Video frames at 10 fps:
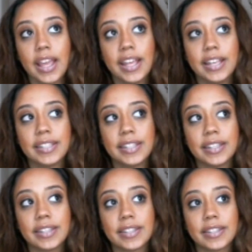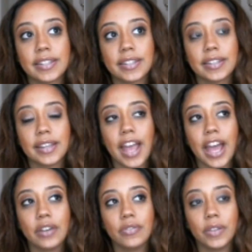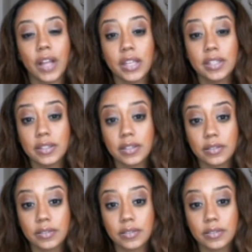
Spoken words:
is it out of lust?